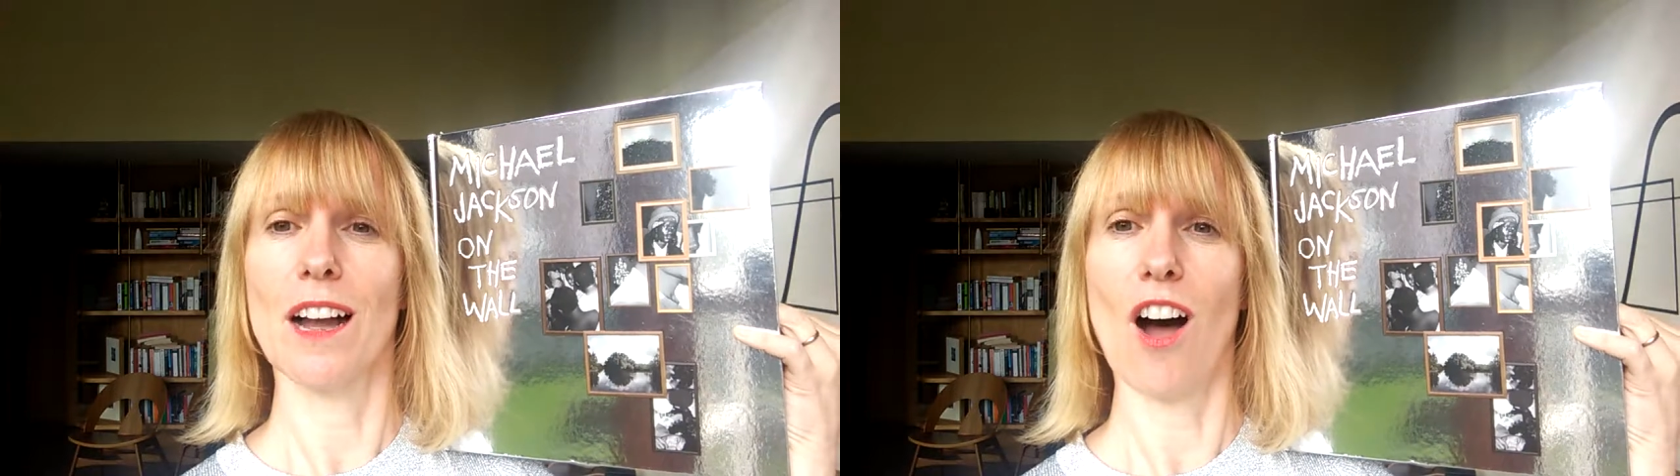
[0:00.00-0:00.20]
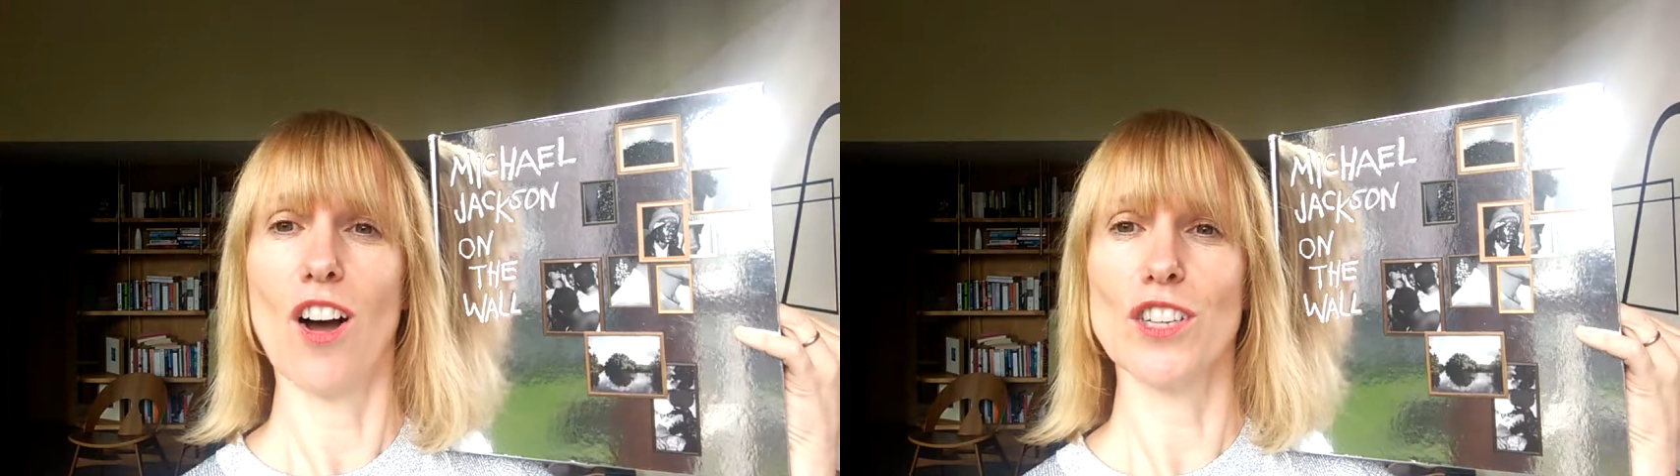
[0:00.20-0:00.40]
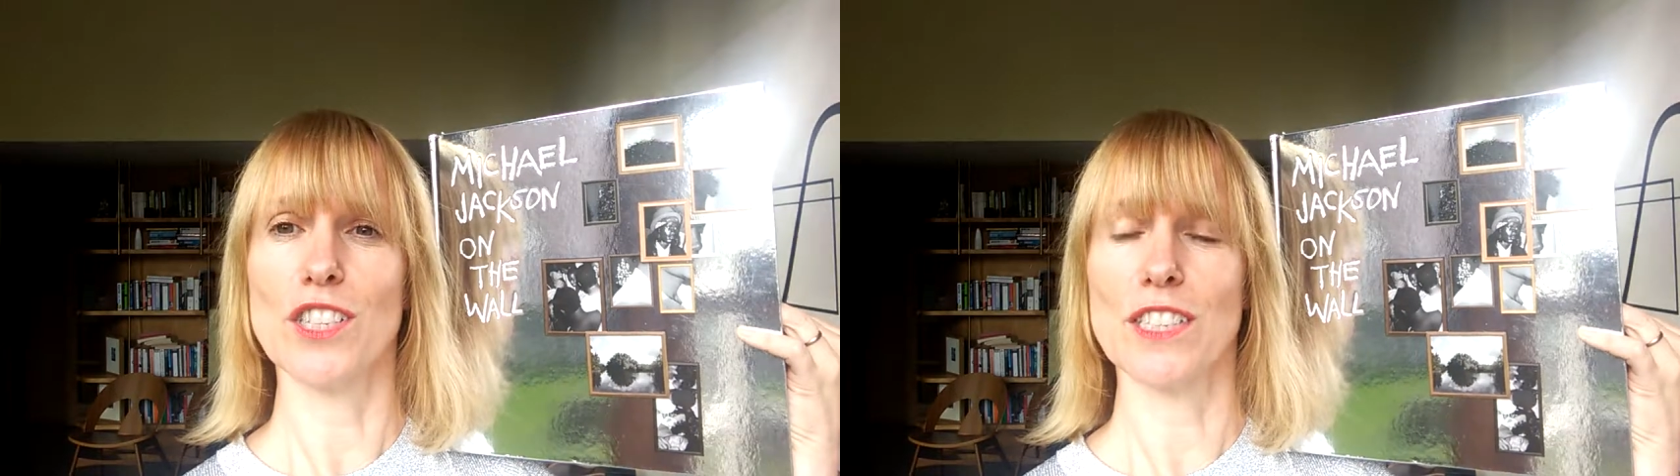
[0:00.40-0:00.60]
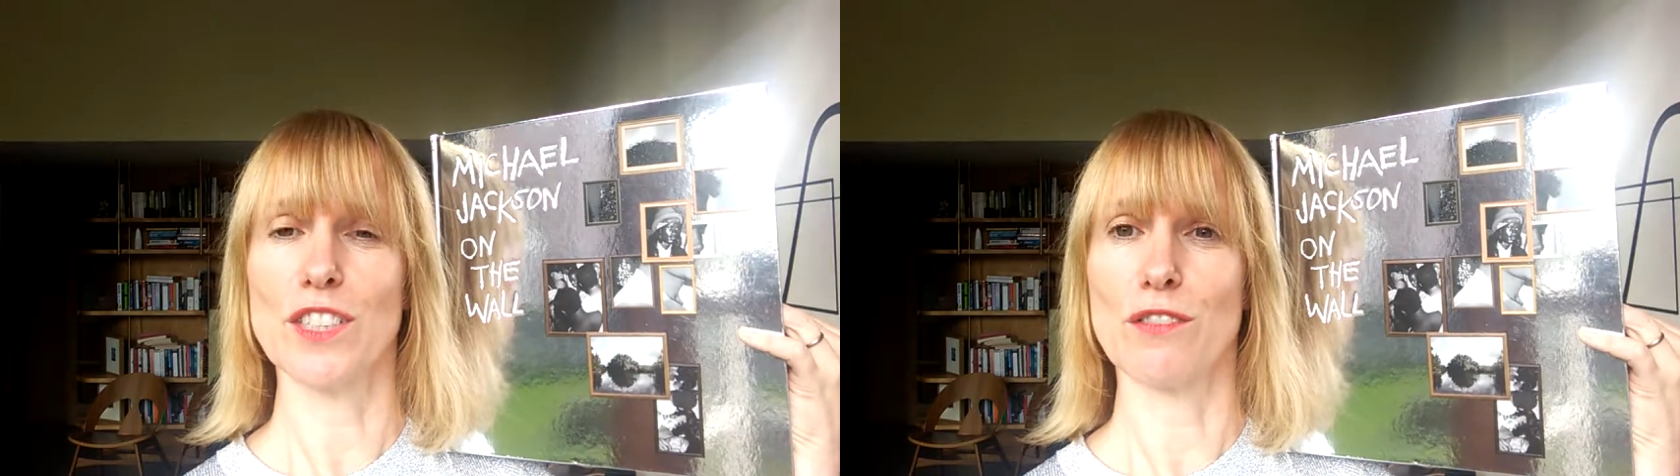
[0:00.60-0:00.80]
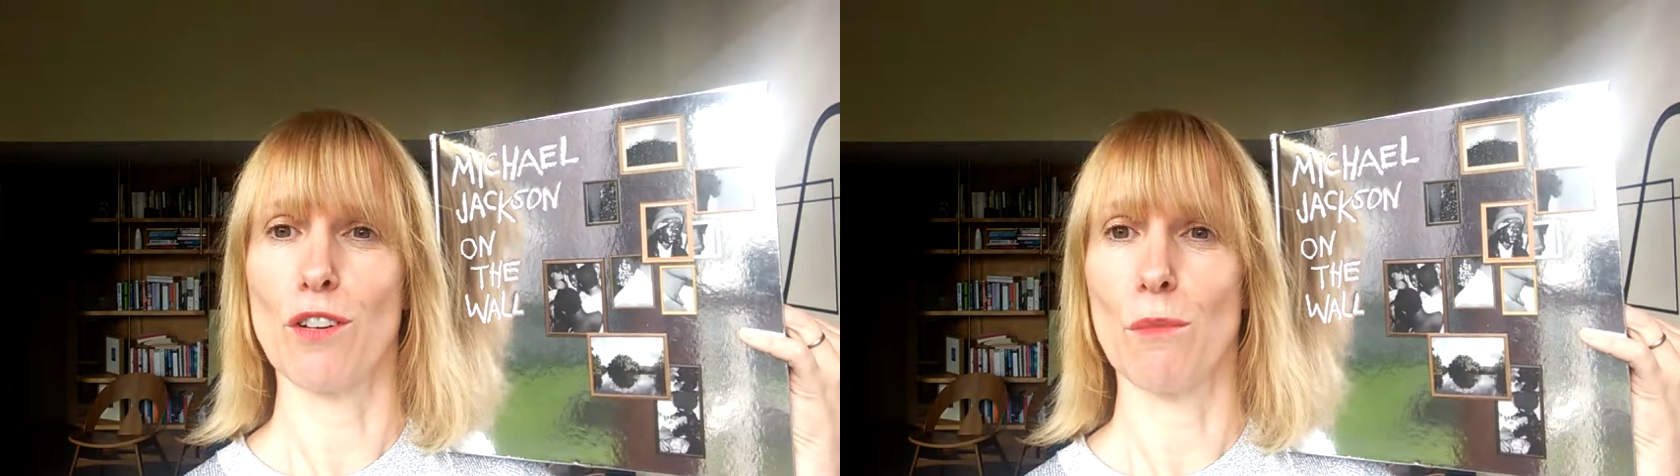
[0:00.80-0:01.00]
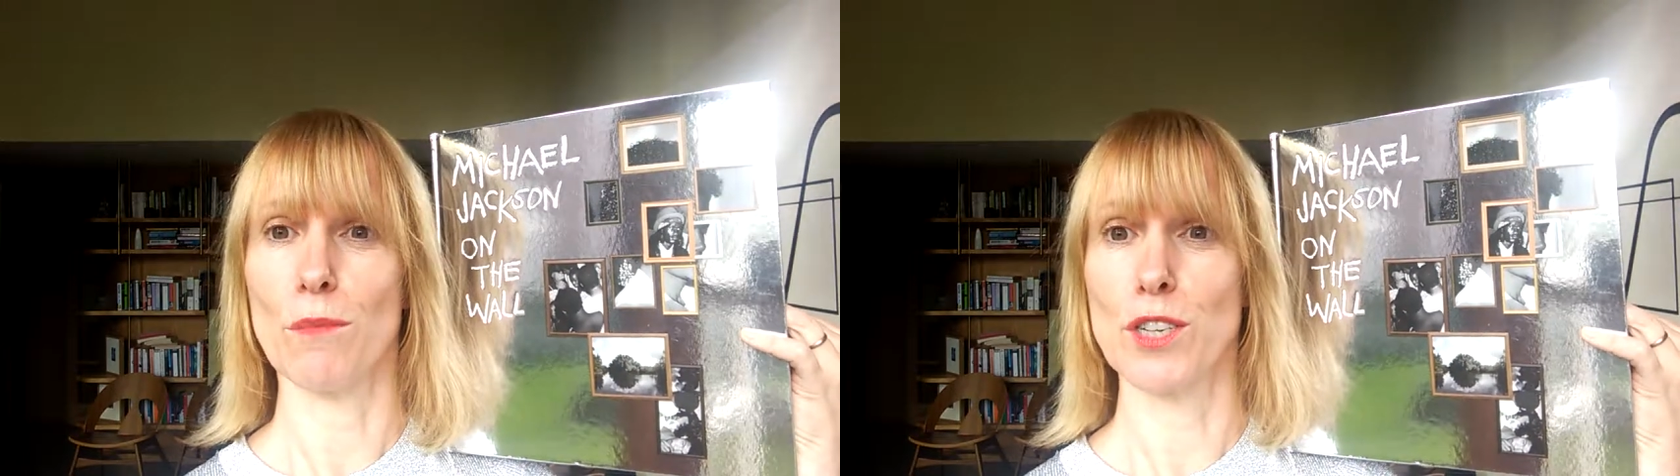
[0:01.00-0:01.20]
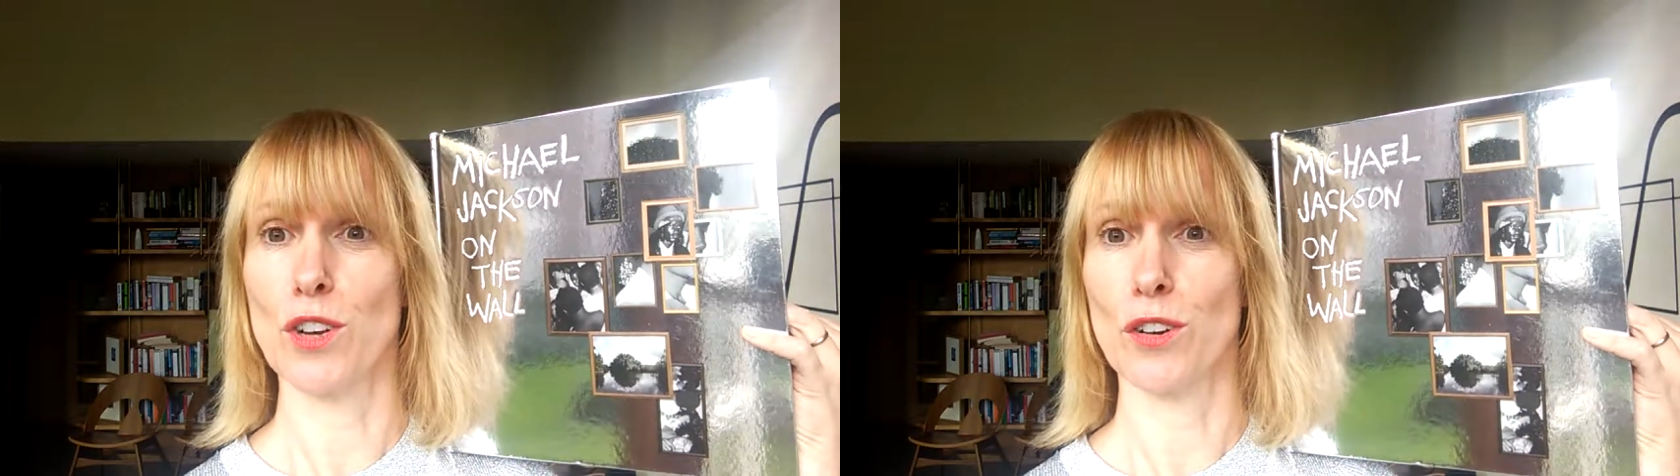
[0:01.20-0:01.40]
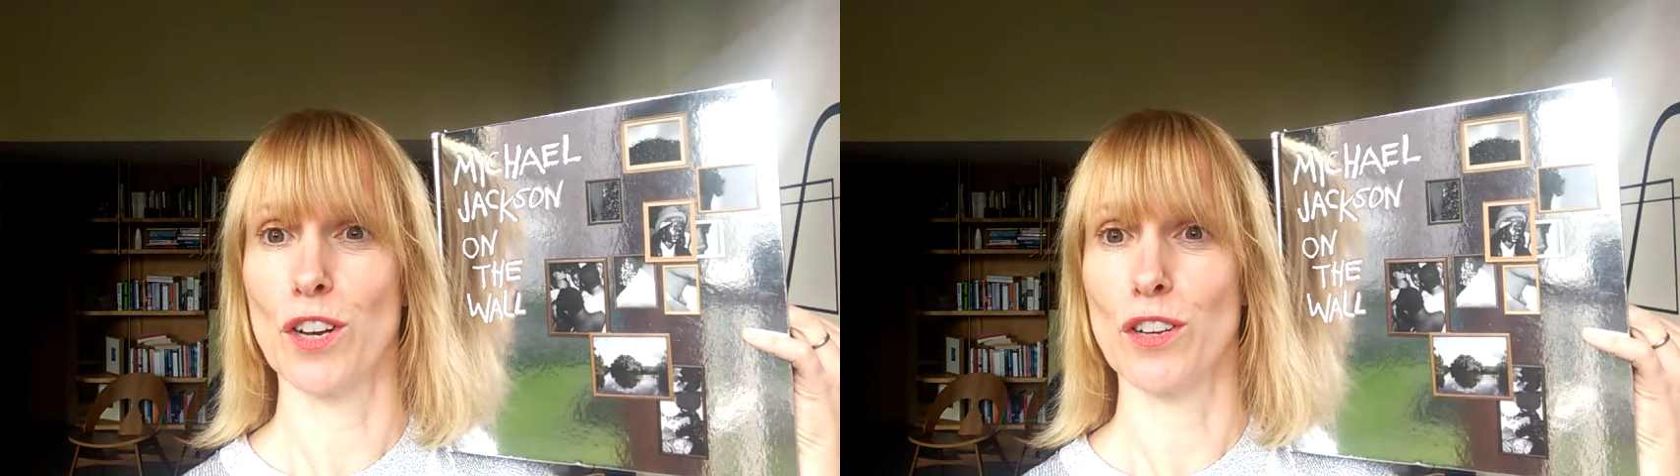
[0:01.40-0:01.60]
artists from
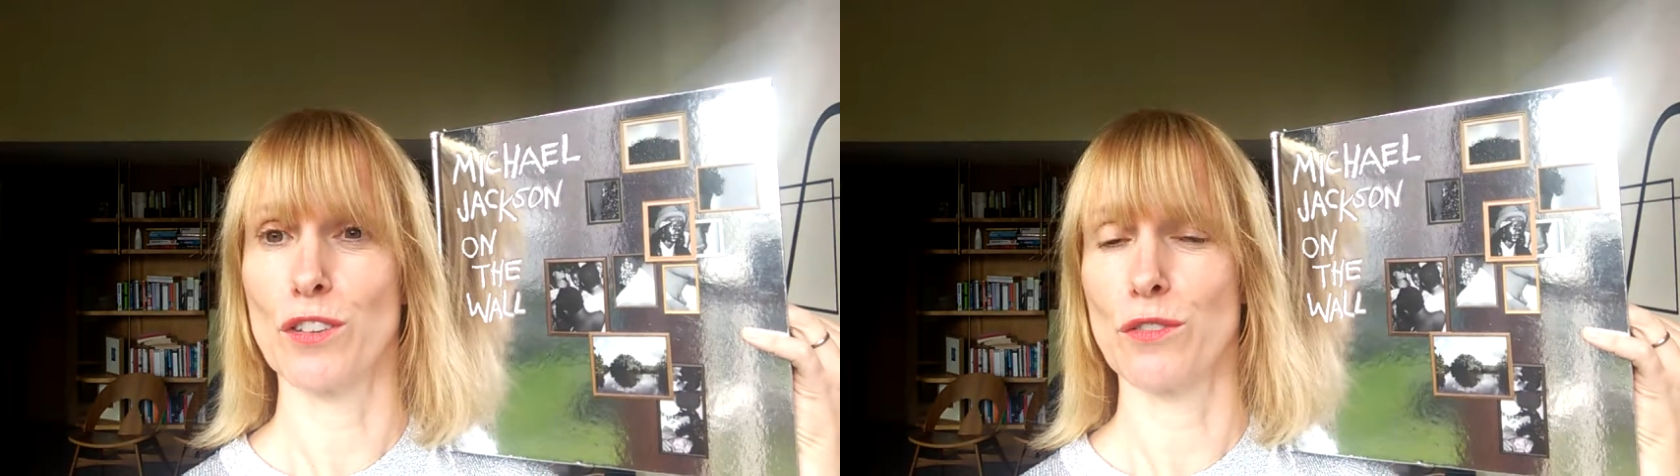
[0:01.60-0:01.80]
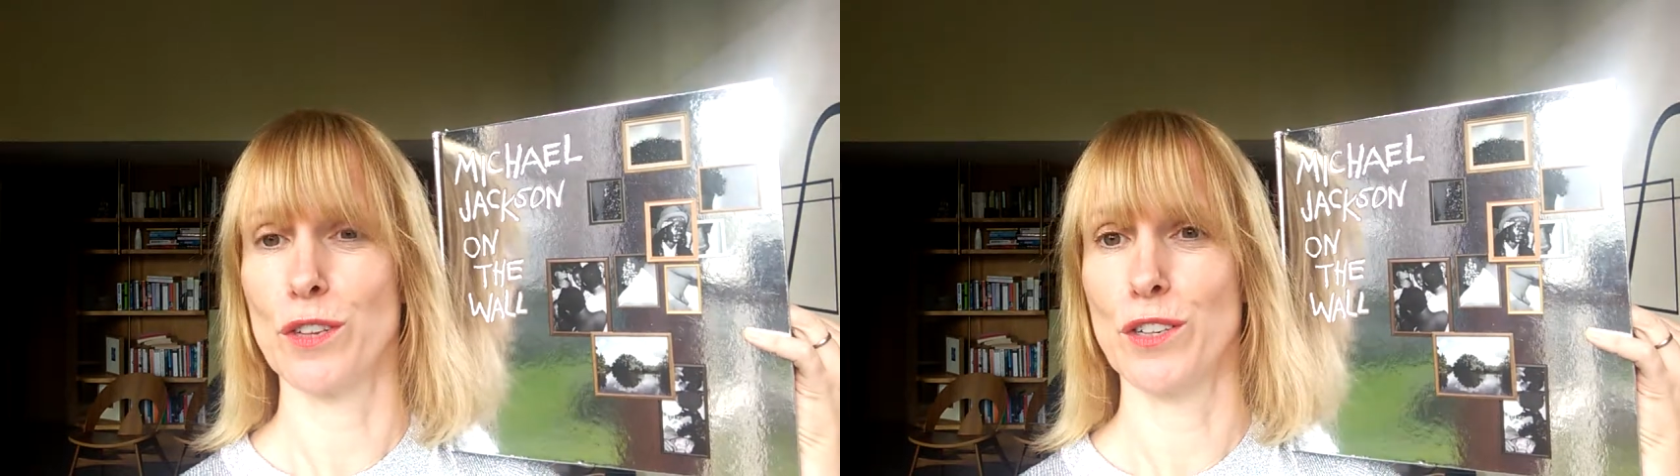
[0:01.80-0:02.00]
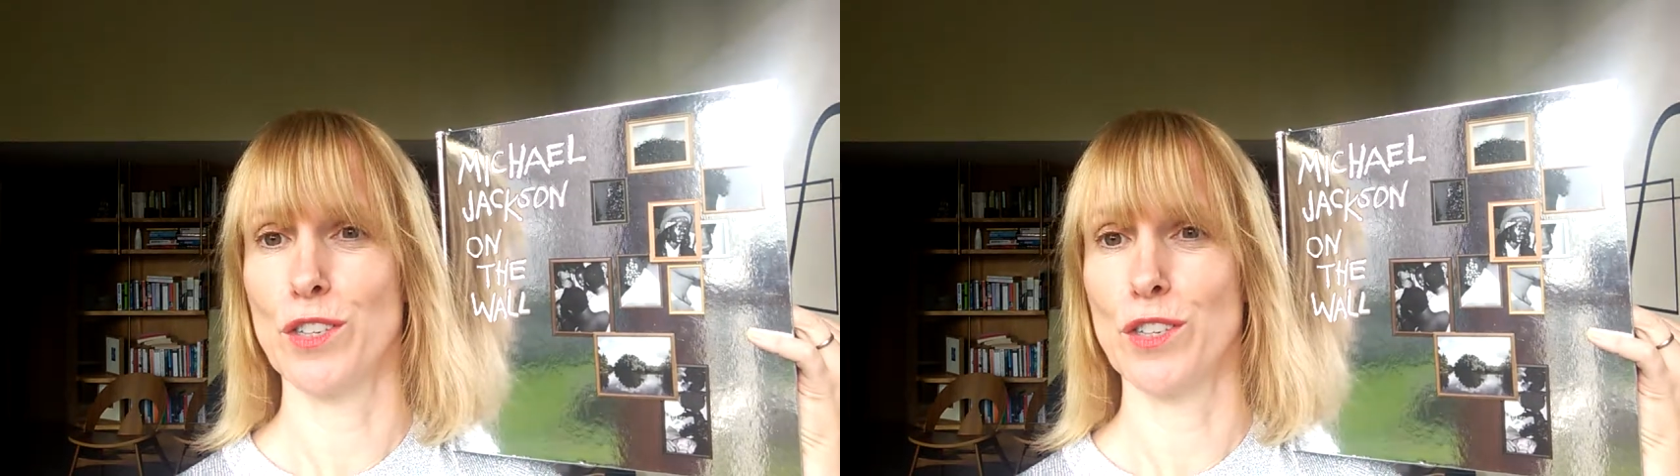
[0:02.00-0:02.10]
Madonna through